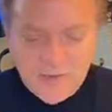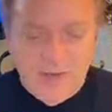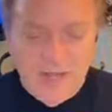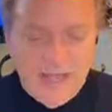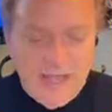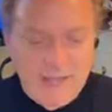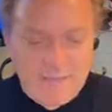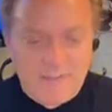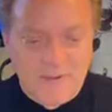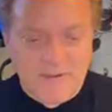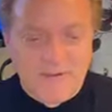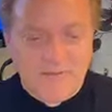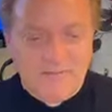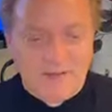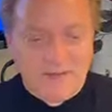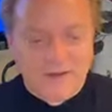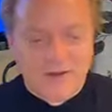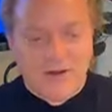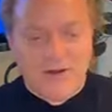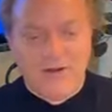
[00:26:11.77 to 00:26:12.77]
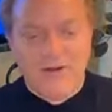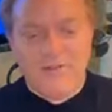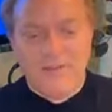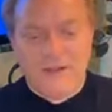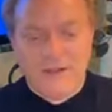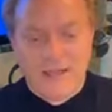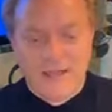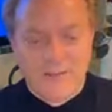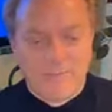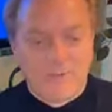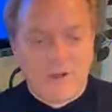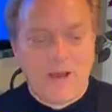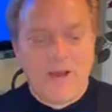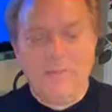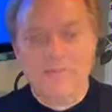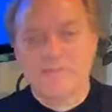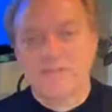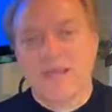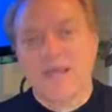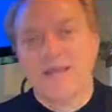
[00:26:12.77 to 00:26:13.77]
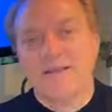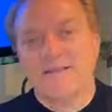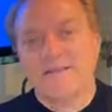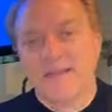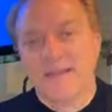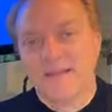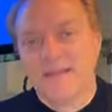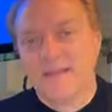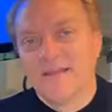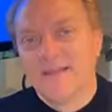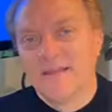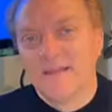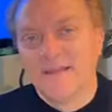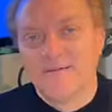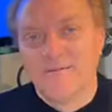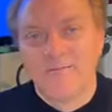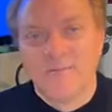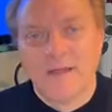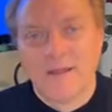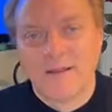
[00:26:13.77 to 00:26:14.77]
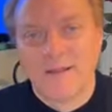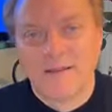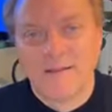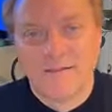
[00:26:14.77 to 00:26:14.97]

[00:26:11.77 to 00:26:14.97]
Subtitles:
happened. My car then had problems. I had to take it in. My